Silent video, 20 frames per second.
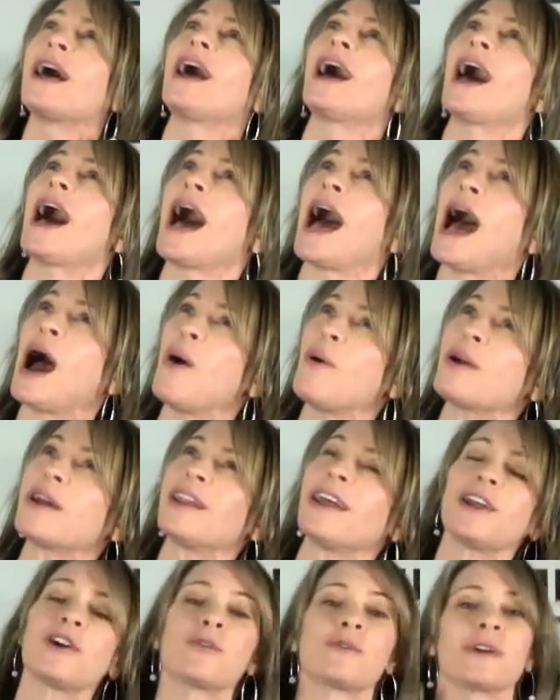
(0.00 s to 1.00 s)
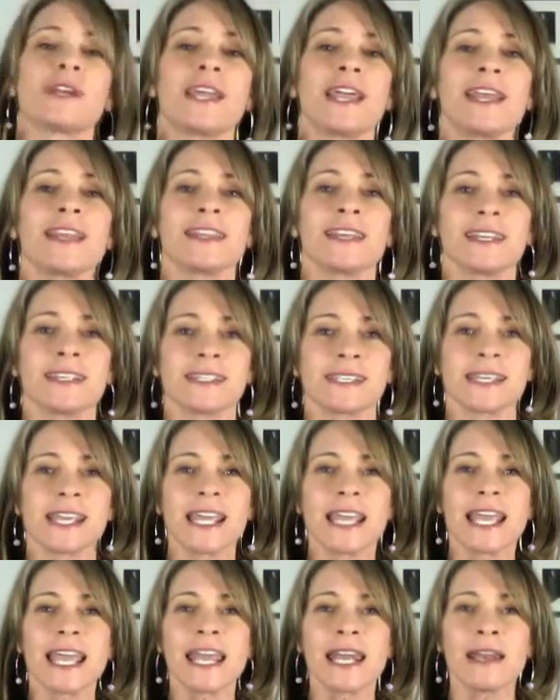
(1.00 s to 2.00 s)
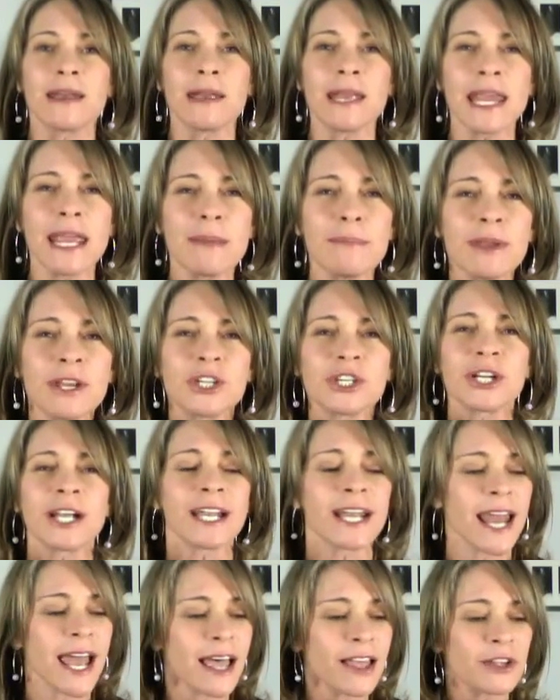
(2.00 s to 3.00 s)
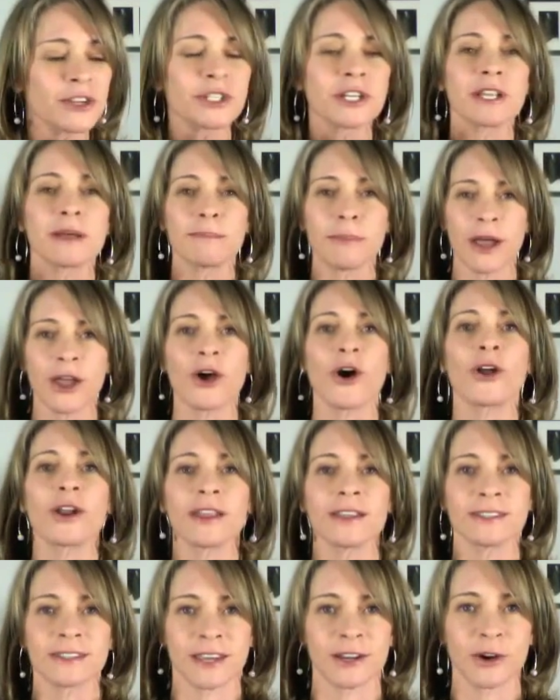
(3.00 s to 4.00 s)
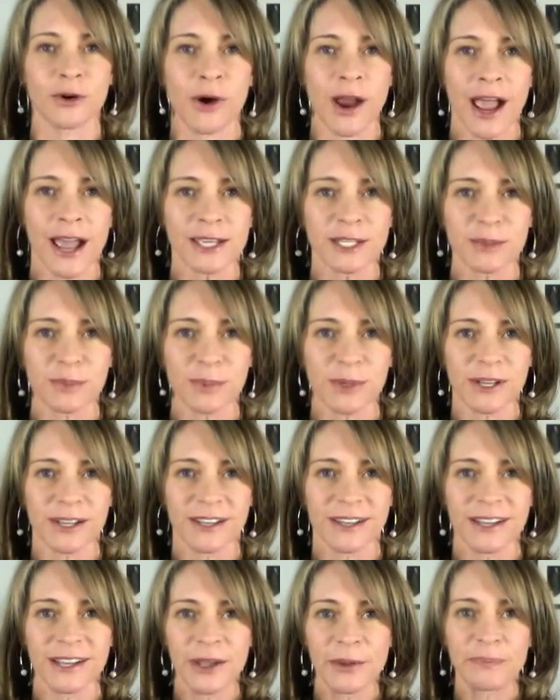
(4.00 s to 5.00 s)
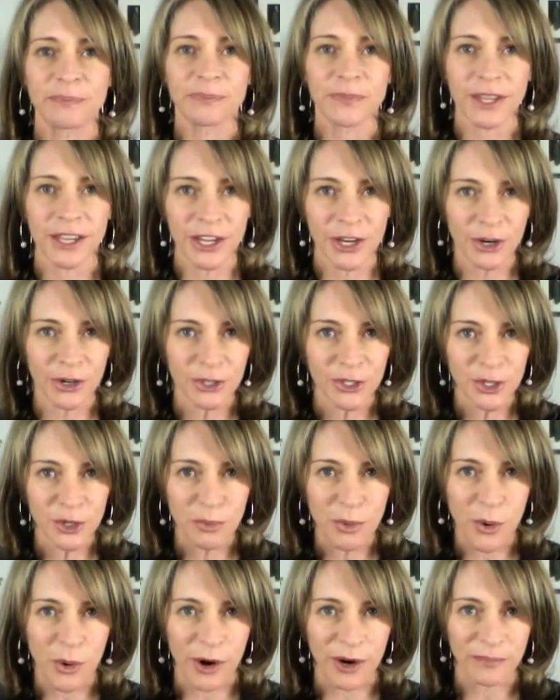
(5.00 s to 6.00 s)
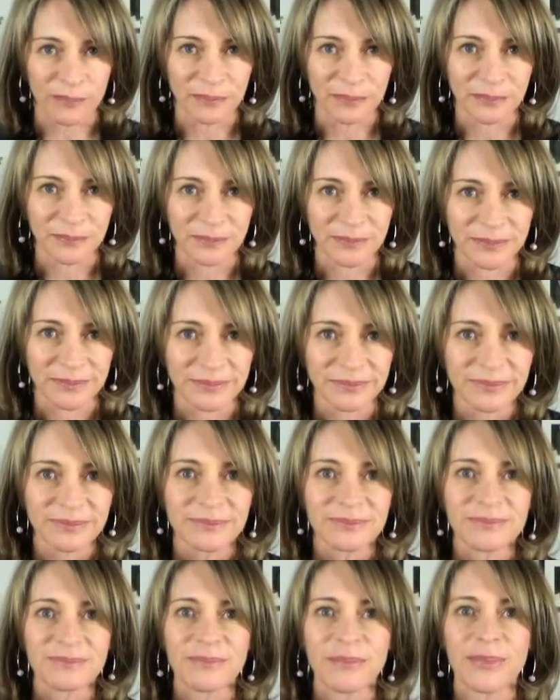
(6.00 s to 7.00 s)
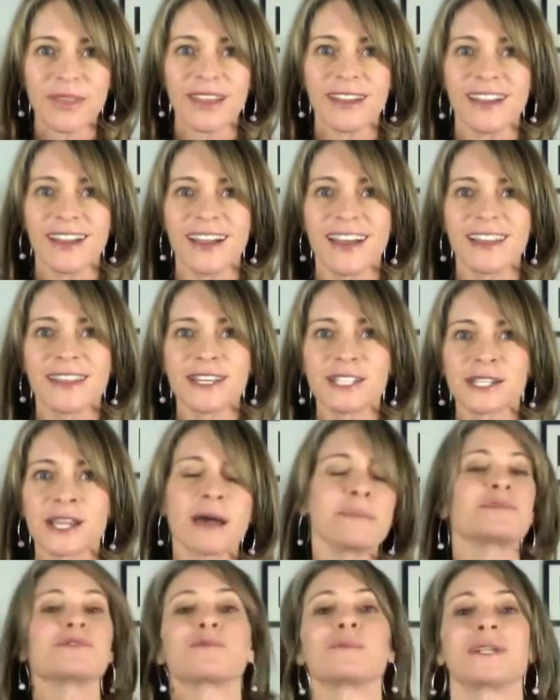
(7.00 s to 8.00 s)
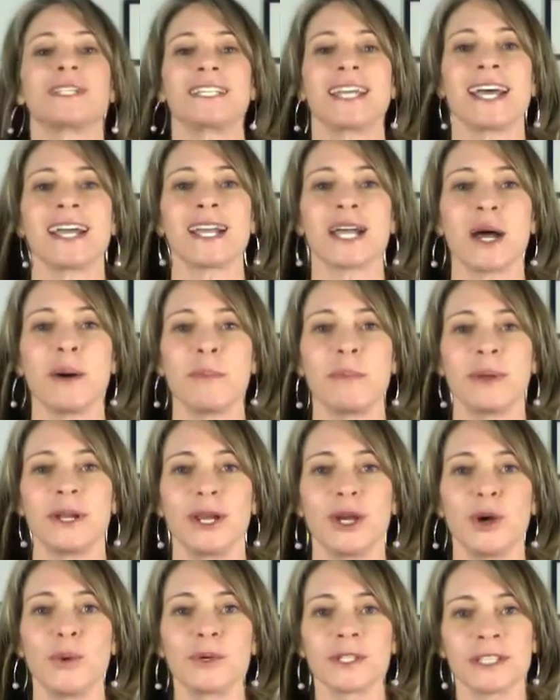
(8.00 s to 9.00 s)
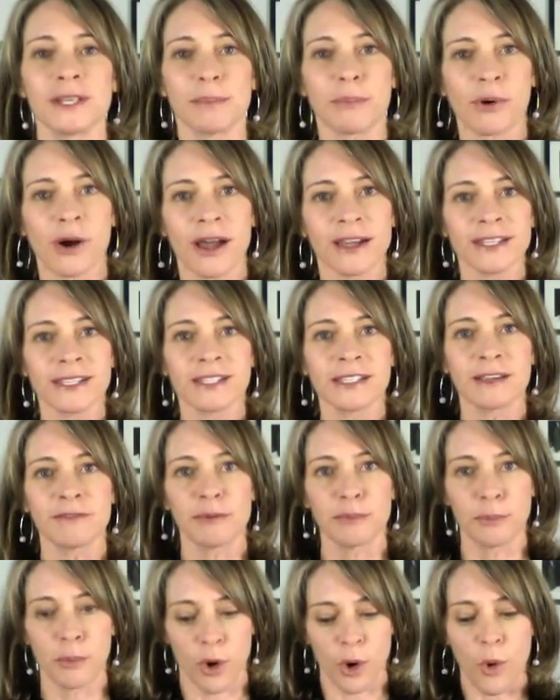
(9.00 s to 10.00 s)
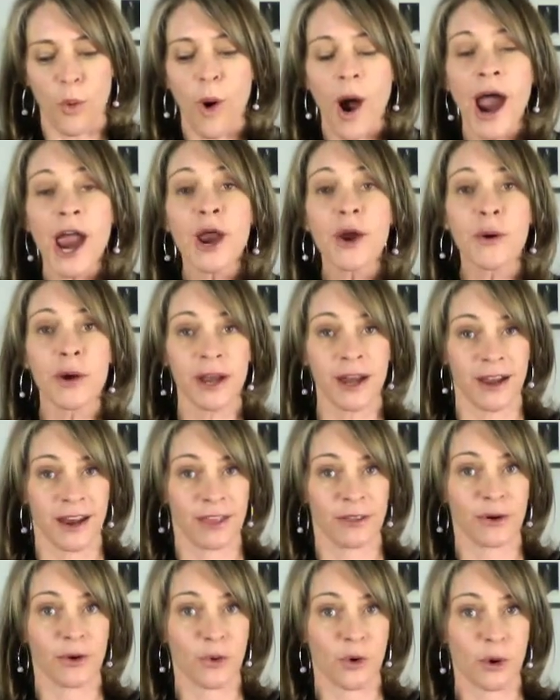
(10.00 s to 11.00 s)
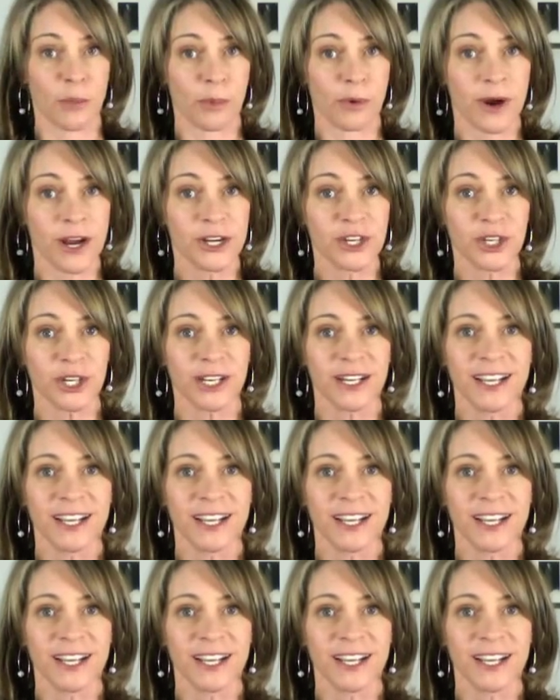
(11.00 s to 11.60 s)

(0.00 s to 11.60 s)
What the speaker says: how can I create this in an image, an analogy that my audience can grasp? Here are 2 more. This comes from a tech company who was in the process of acquiring another corporation.